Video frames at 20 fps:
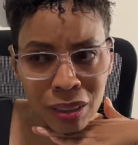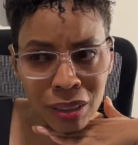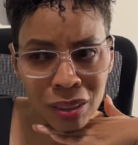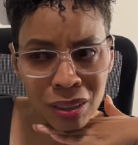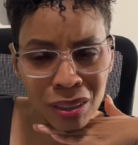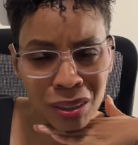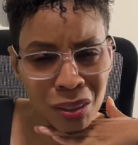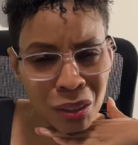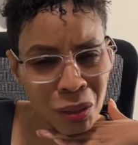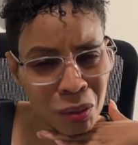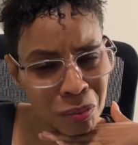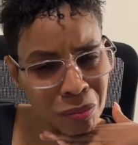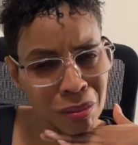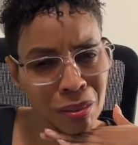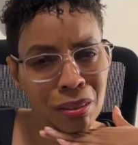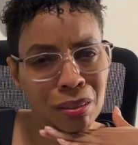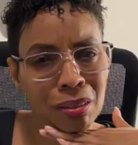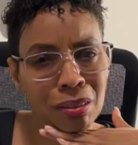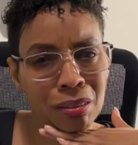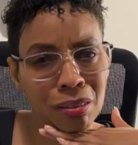
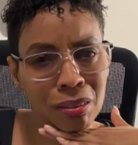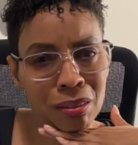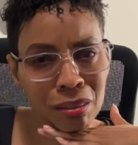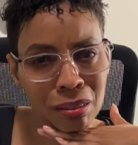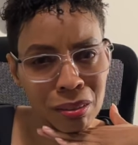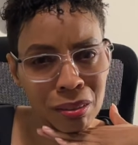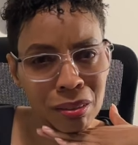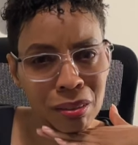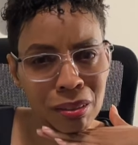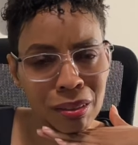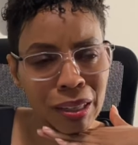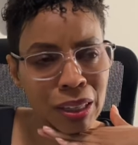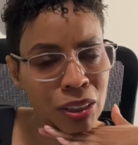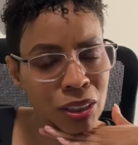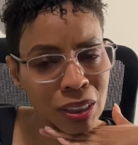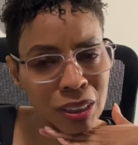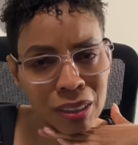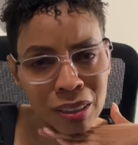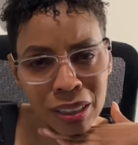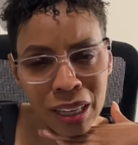Sonya that
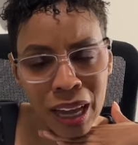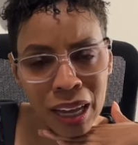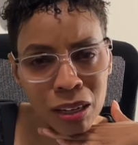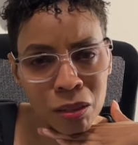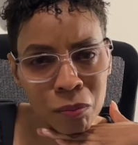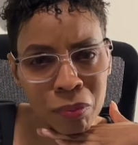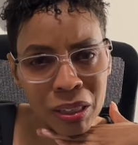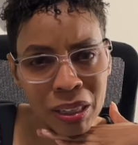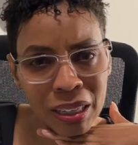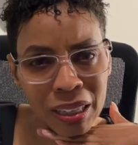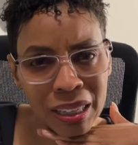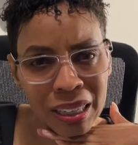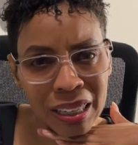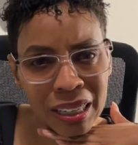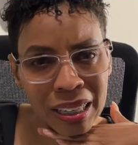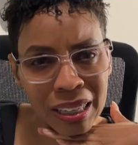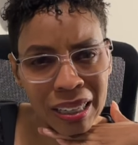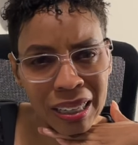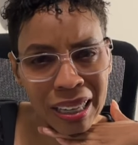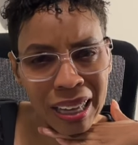she's got to be
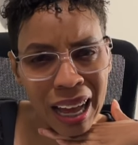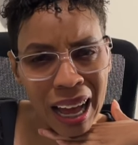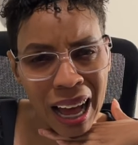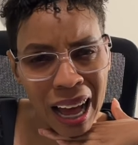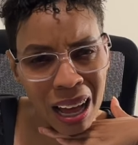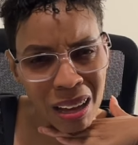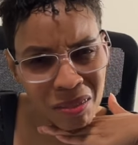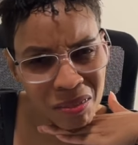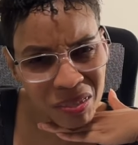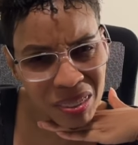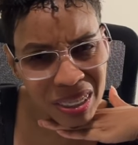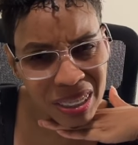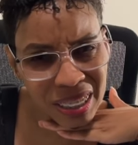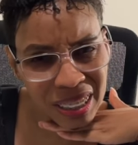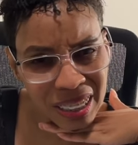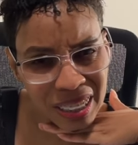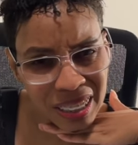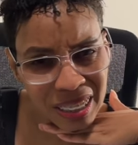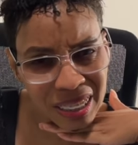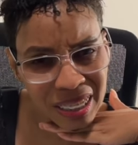
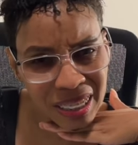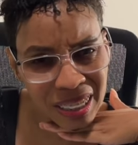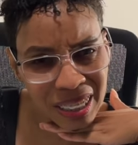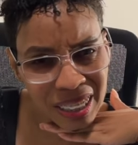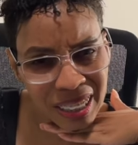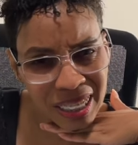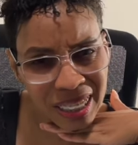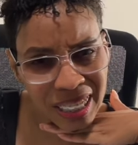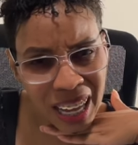confident.